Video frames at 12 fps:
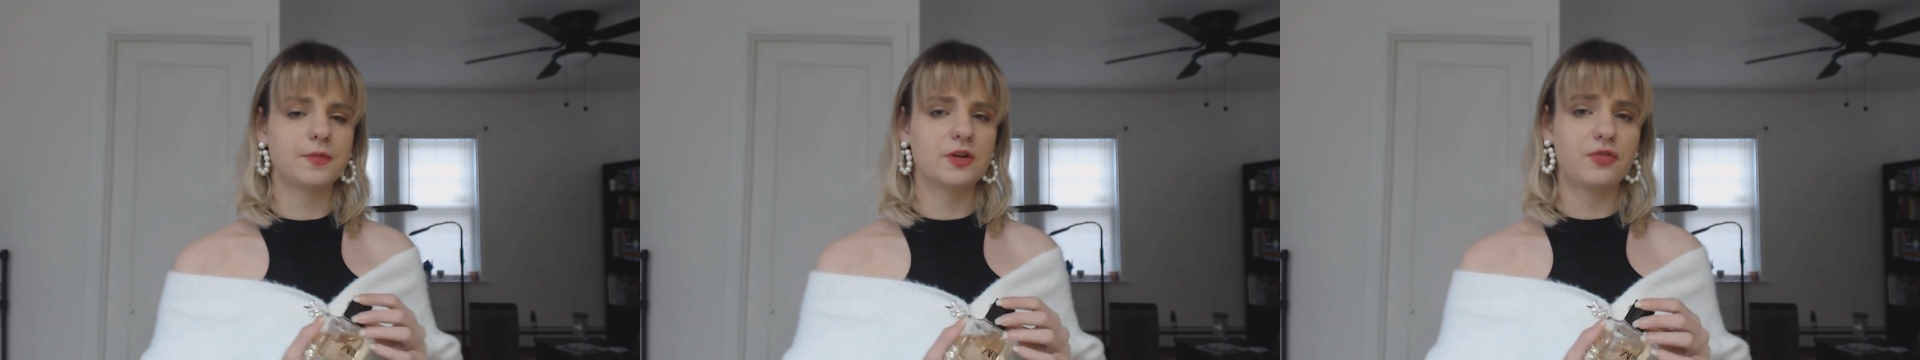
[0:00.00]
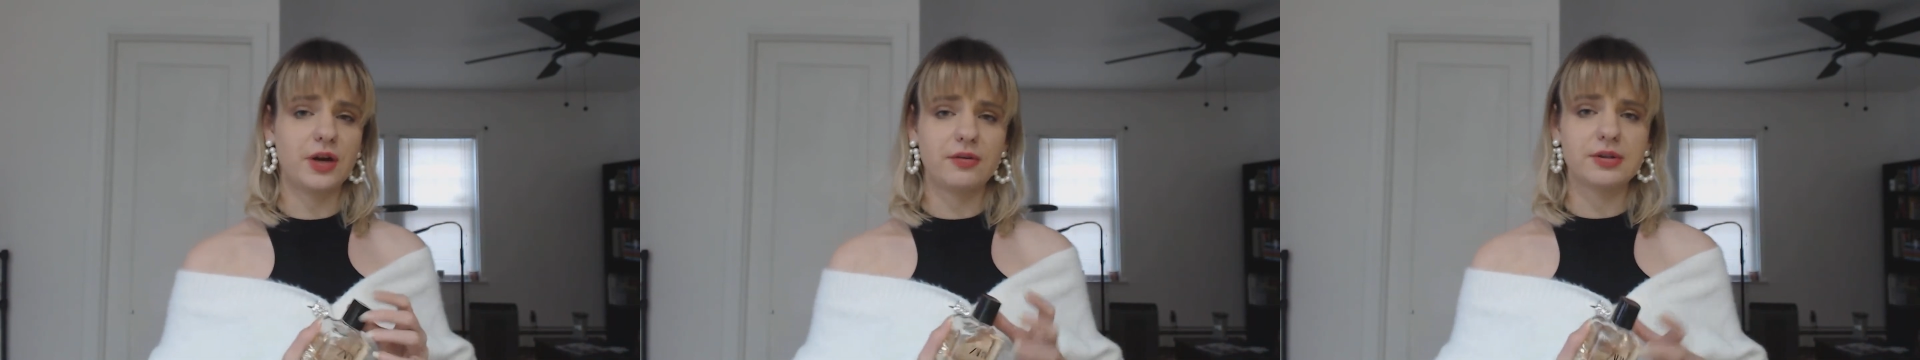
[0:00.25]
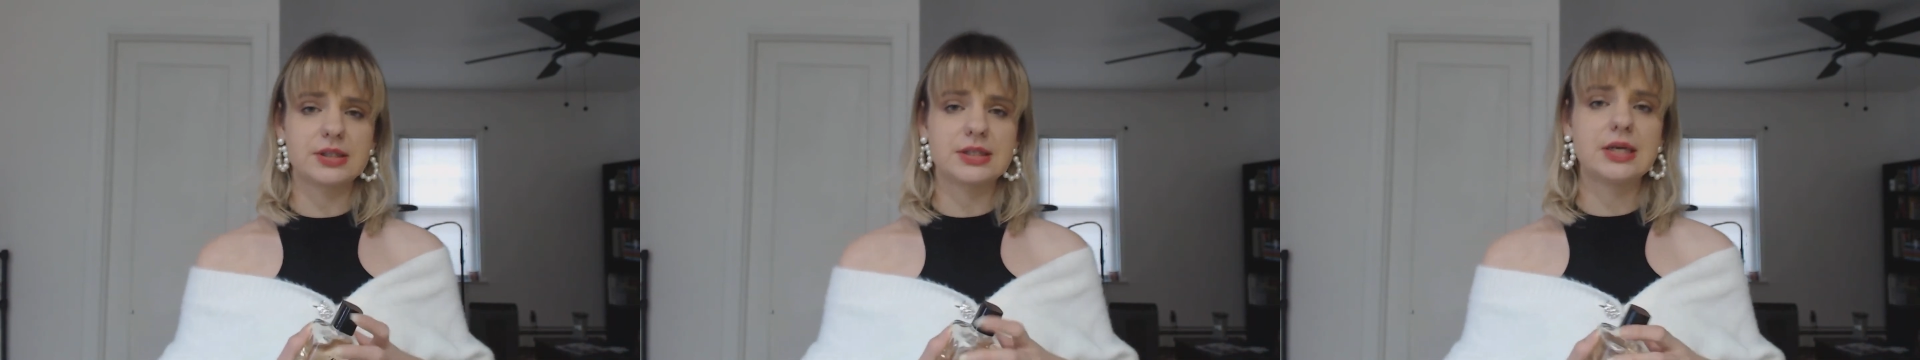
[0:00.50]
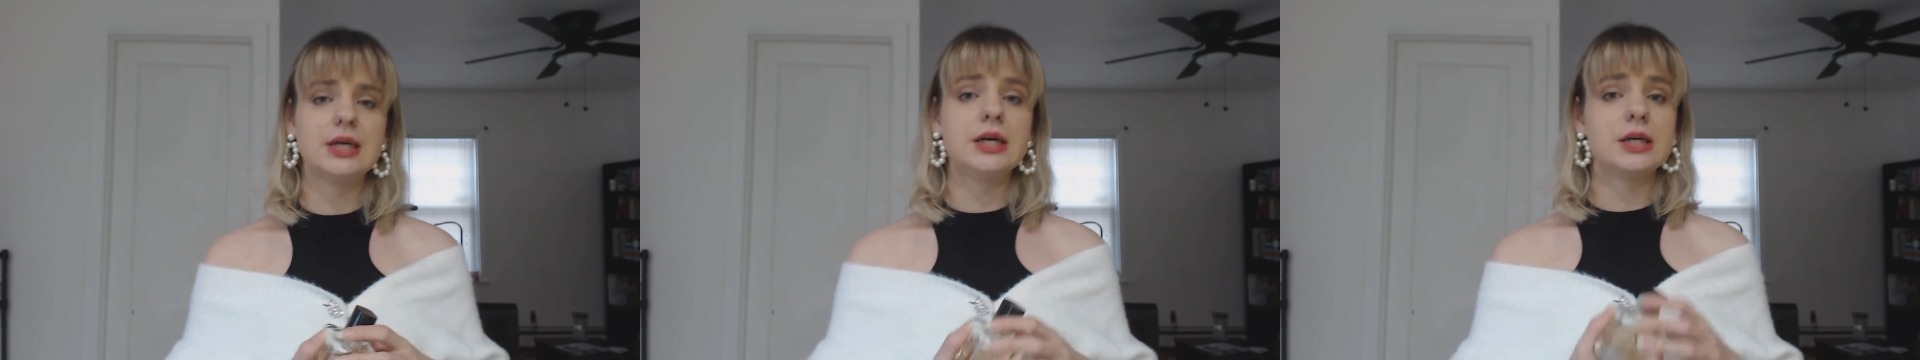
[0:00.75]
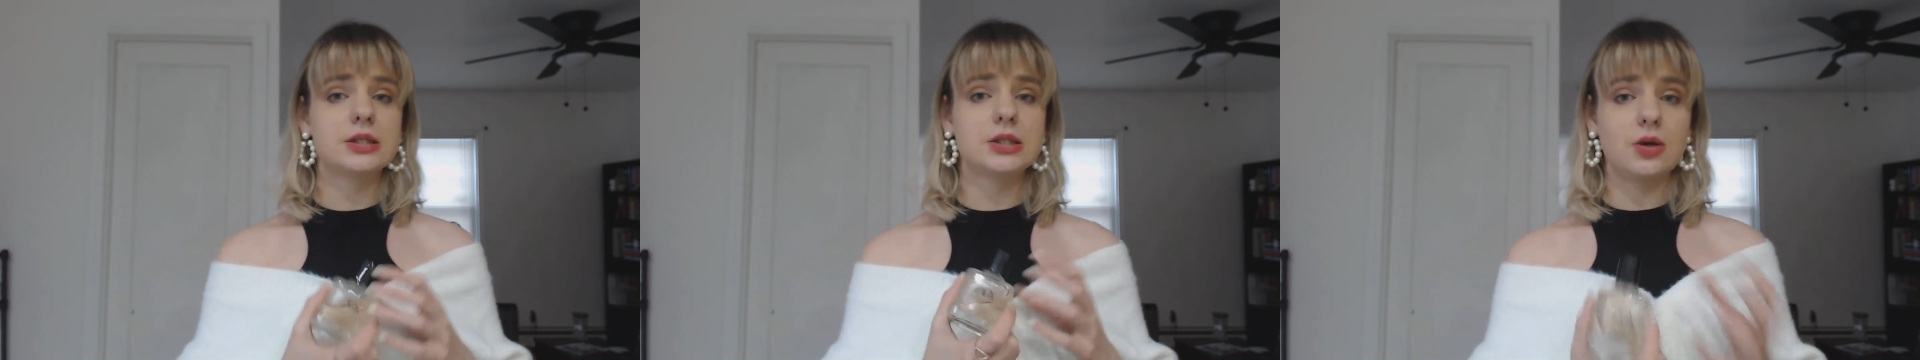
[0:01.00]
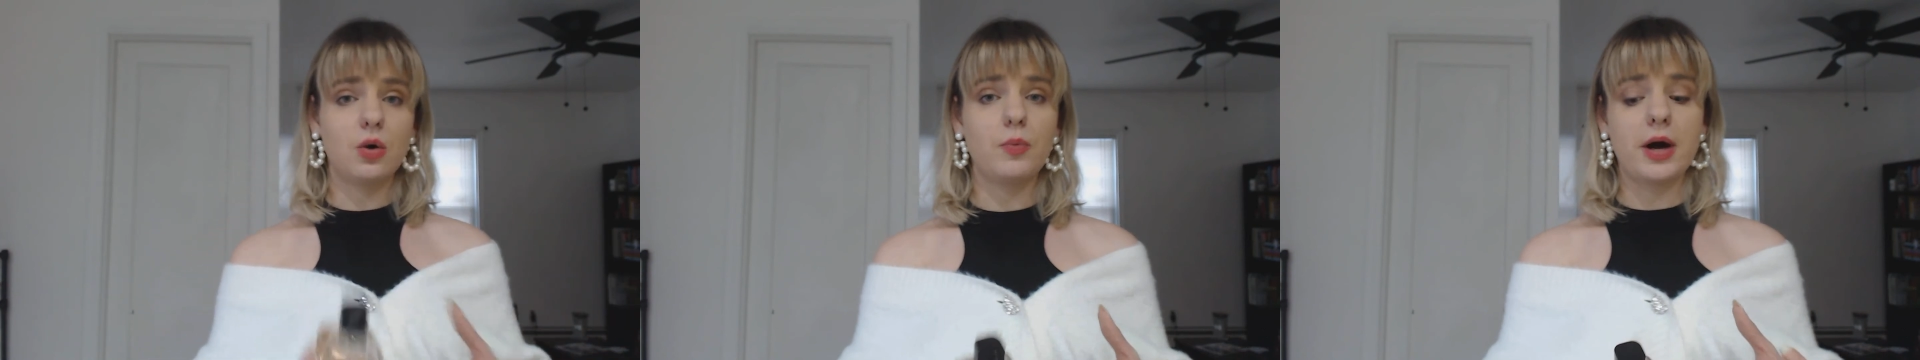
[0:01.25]
fragrance
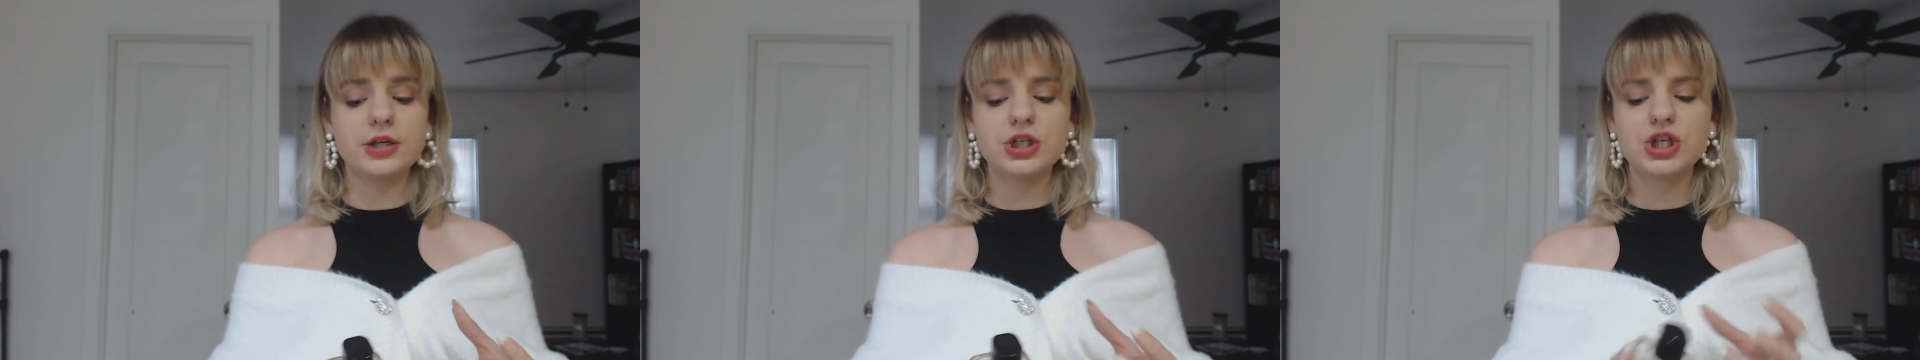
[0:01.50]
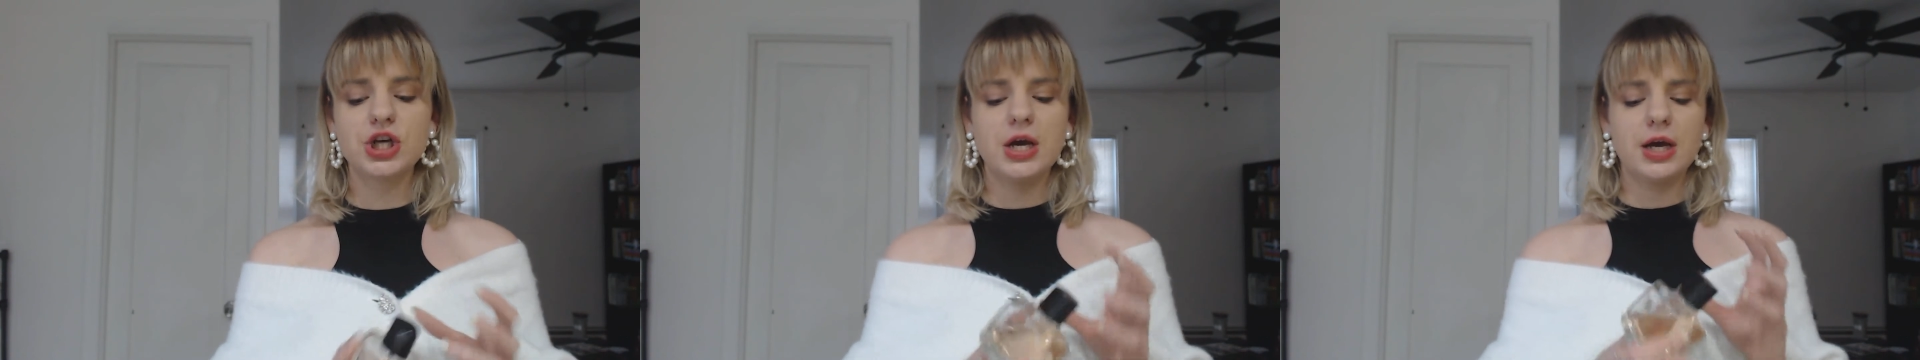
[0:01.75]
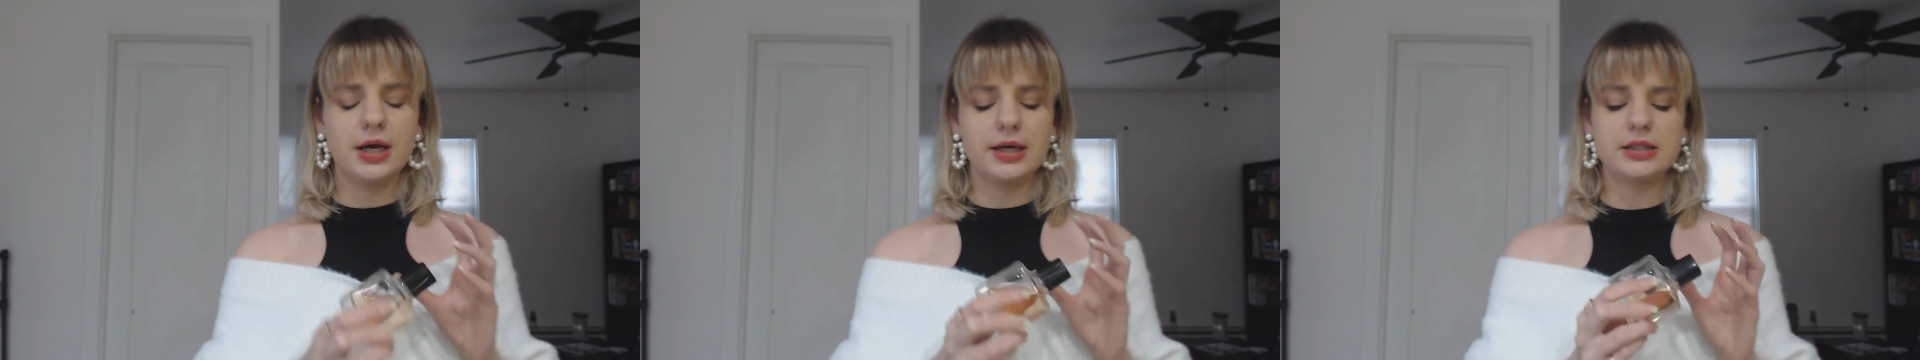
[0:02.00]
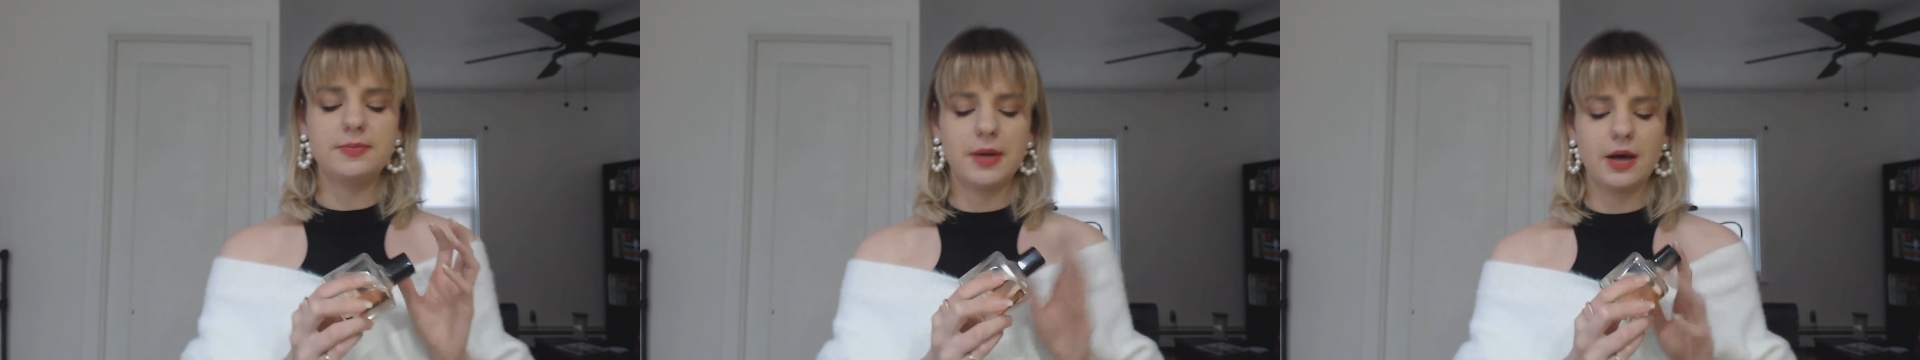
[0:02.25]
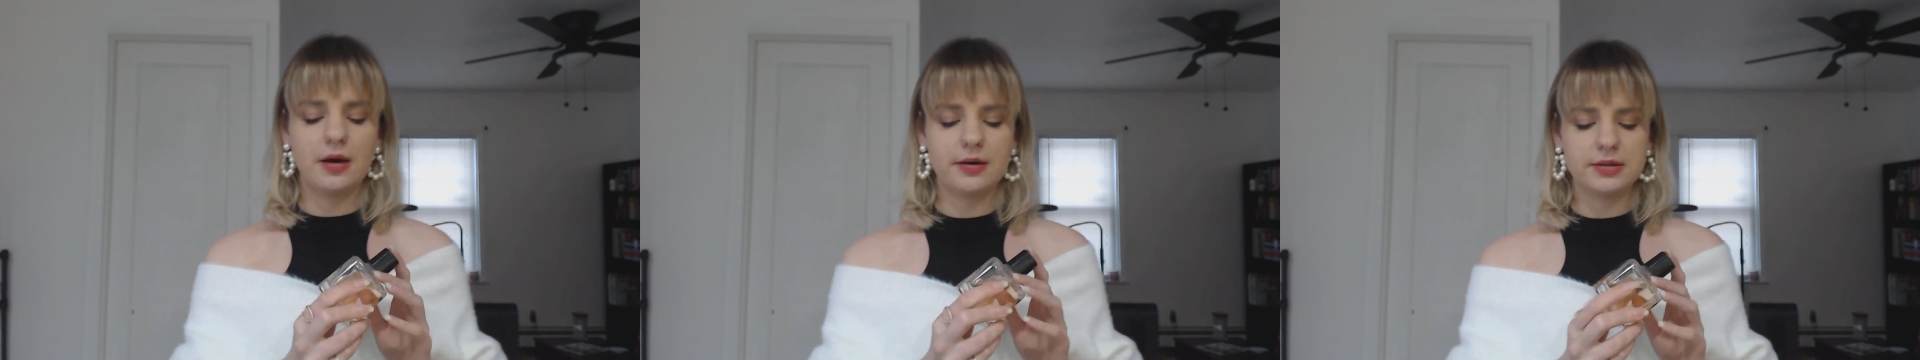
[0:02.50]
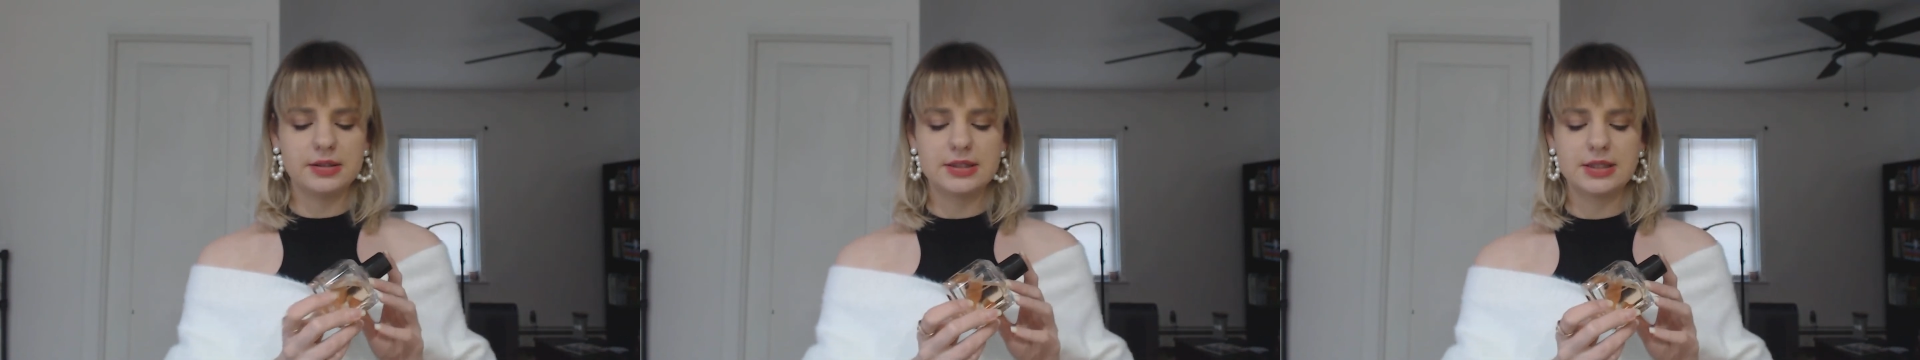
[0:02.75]
so much, is
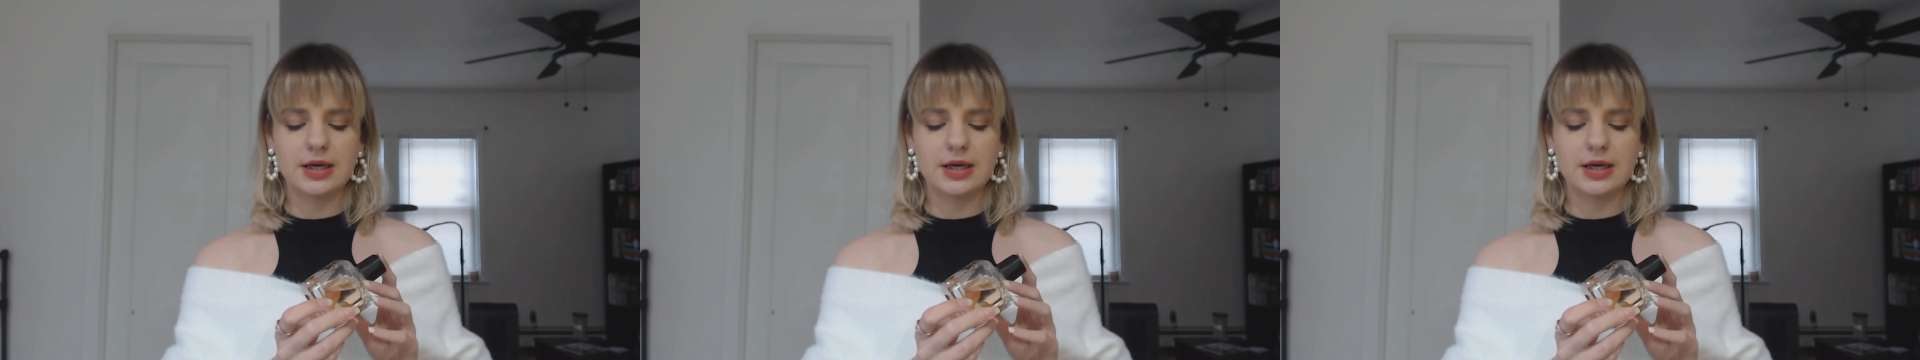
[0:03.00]
because